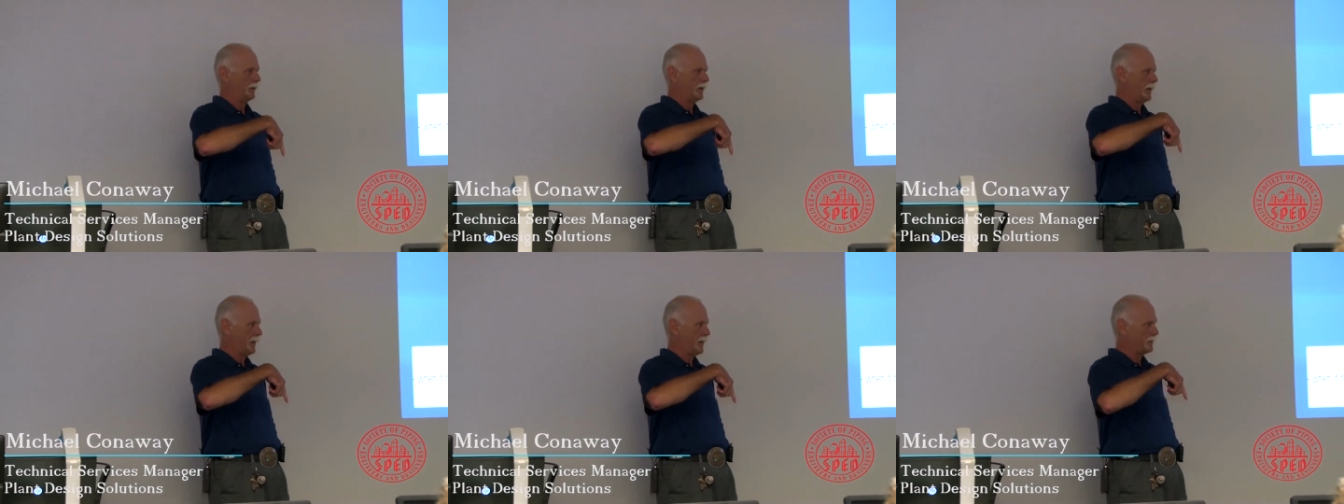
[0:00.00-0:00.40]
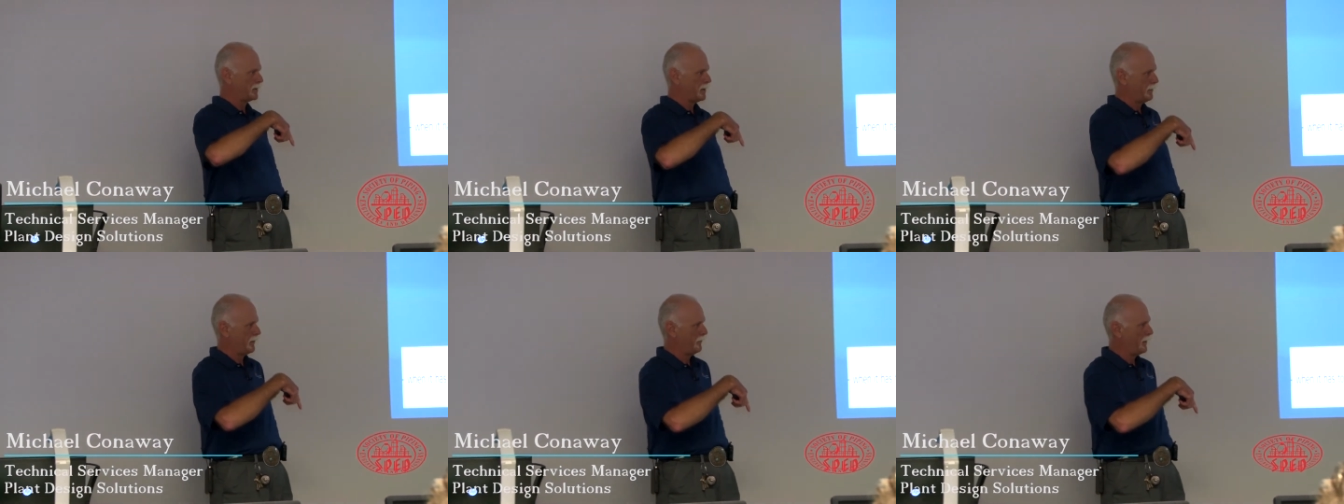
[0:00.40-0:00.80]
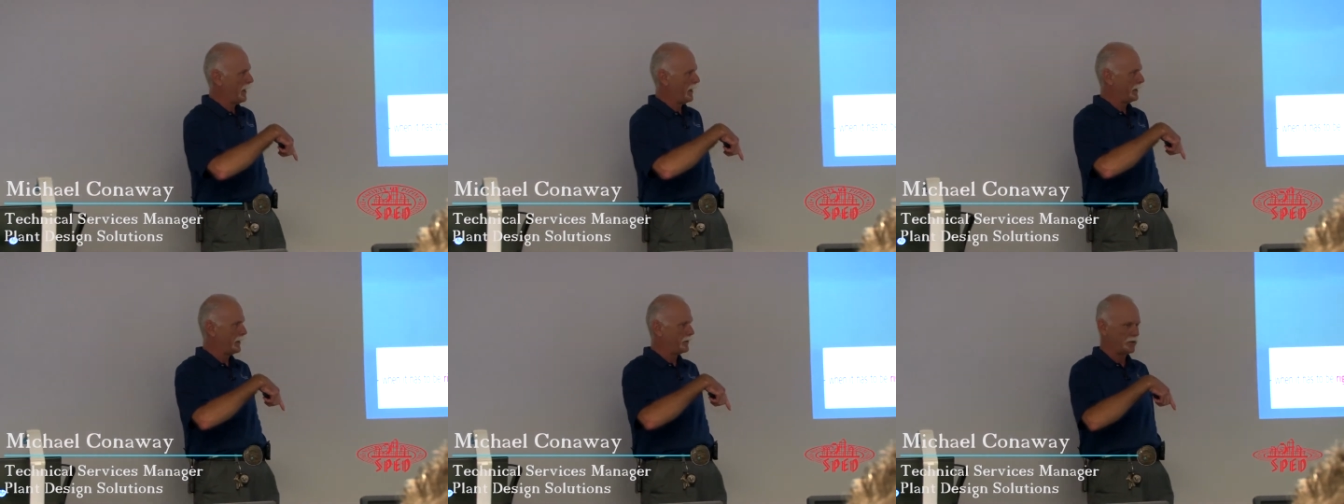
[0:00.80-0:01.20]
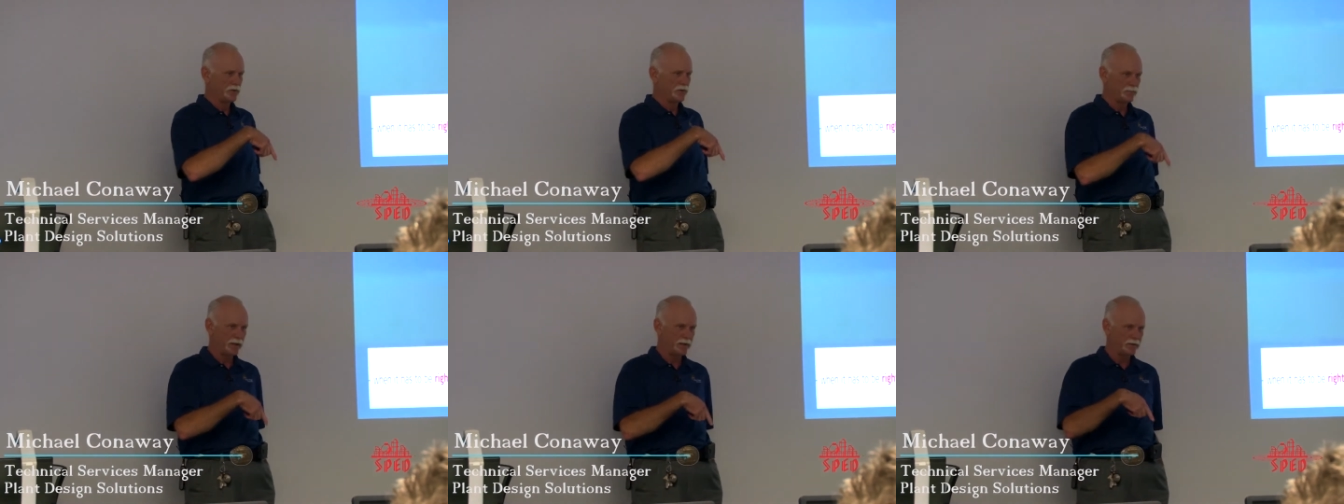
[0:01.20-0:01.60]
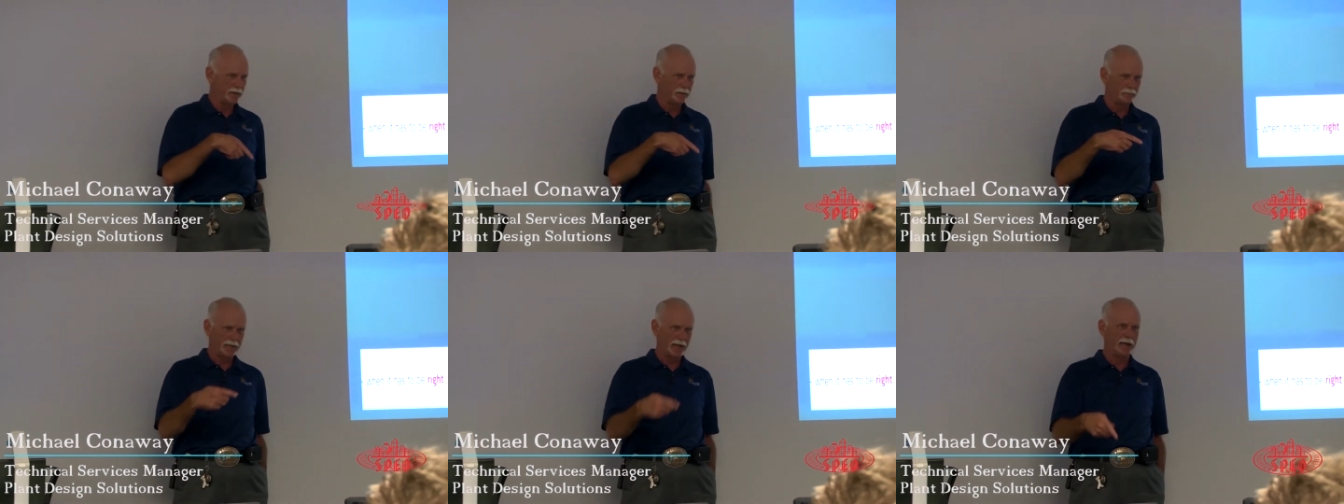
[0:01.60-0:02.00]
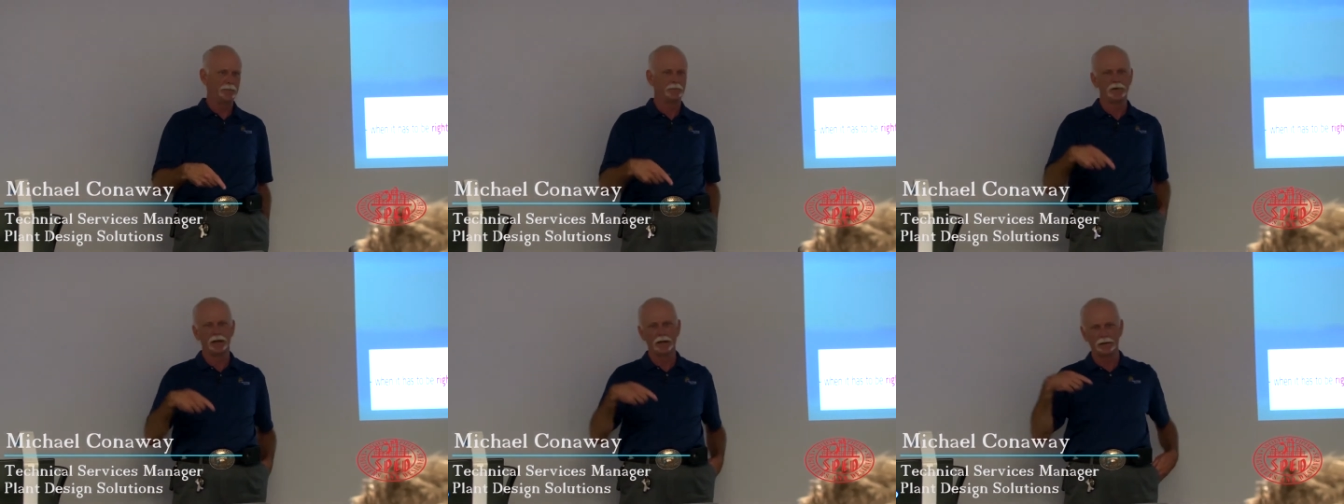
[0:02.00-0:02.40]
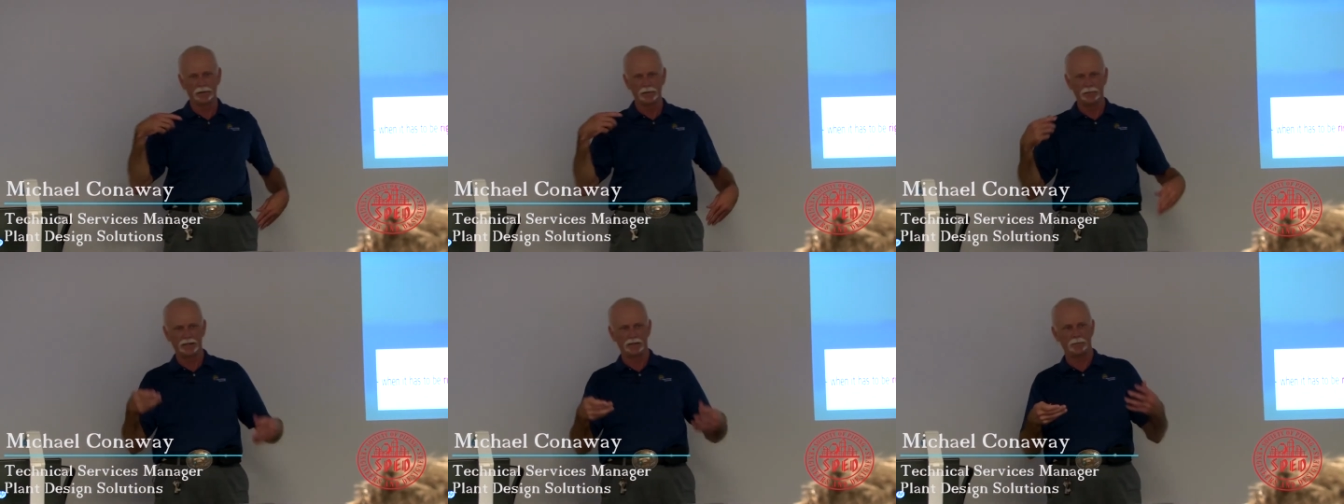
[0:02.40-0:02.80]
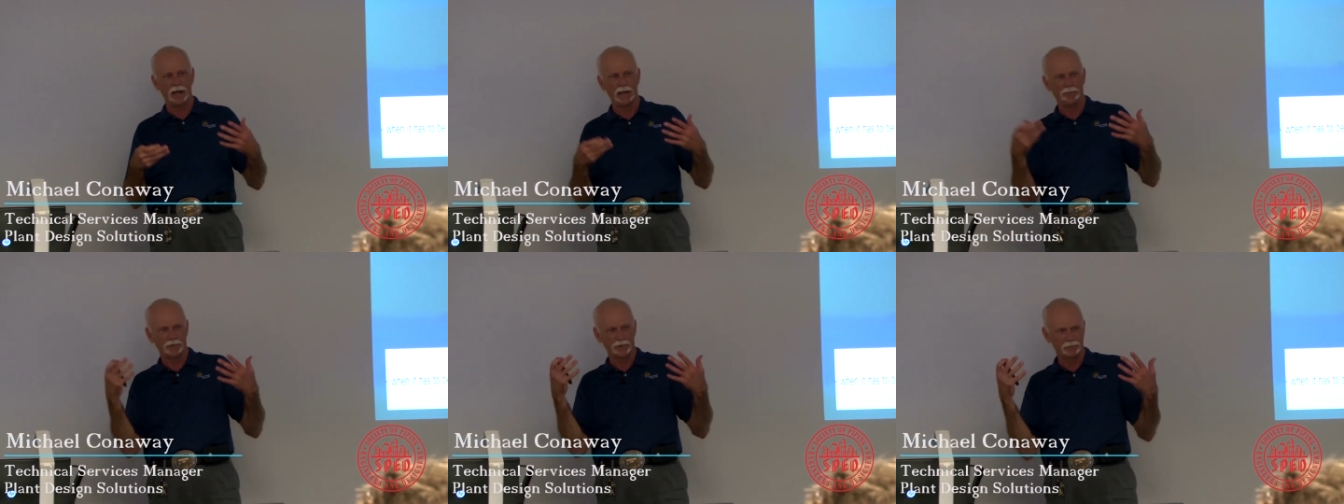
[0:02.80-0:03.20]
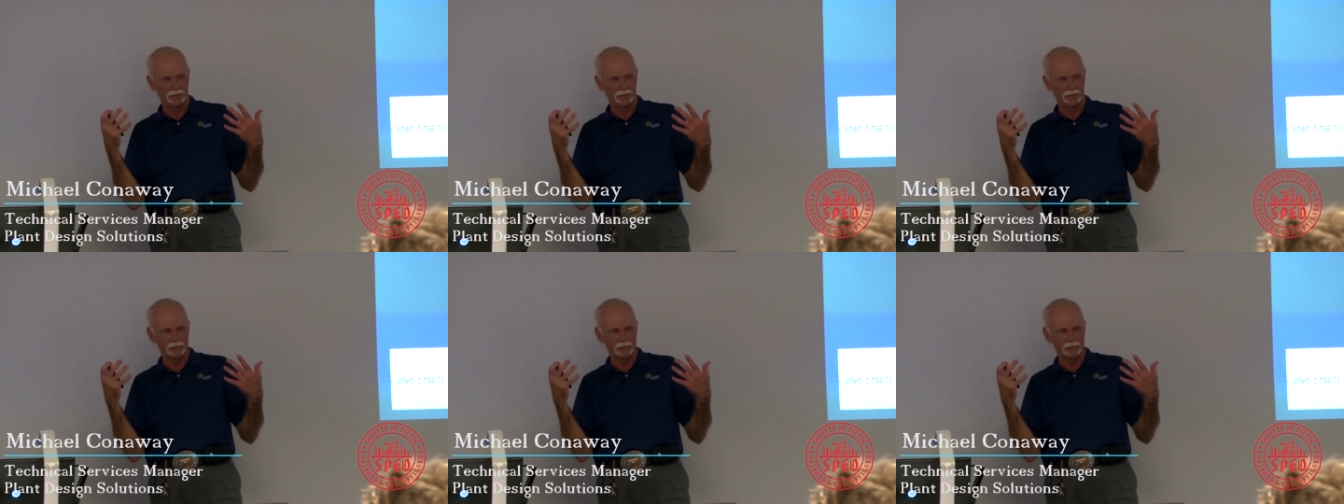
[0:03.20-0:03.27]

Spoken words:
And some of that, I do spend some time trying to convince pipers.